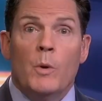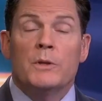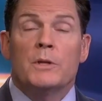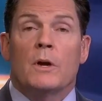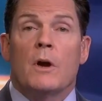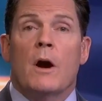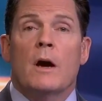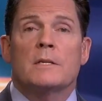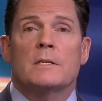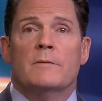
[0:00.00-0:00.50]
With
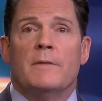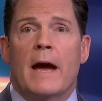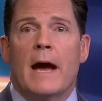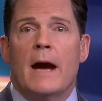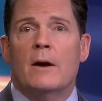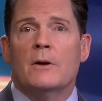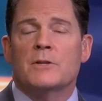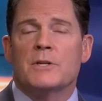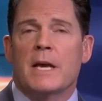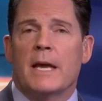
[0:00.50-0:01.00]
the cost of
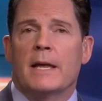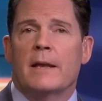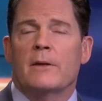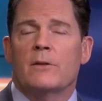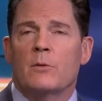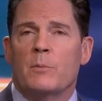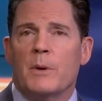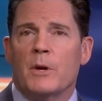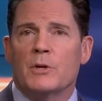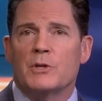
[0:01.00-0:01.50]
housing and
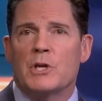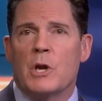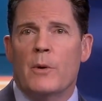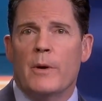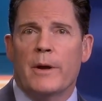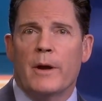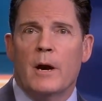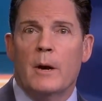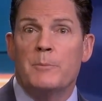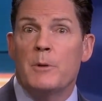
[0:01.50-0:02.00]
other bills
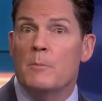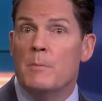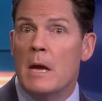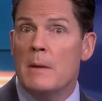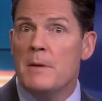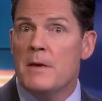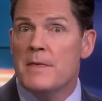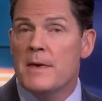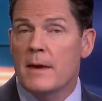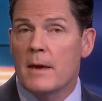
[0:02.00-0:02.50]
going up, you
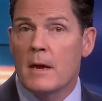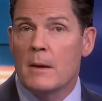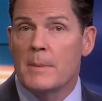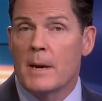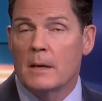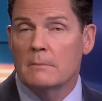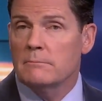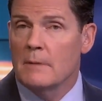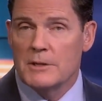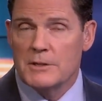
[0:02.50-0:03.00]
may be thinking
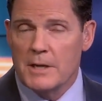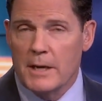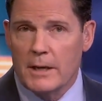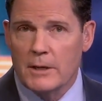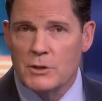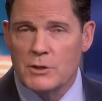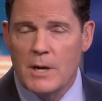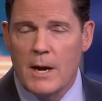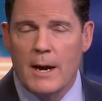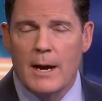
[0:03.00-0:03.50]
about a
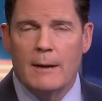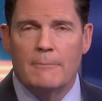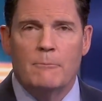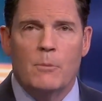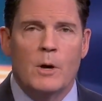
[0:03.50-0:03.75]
second job.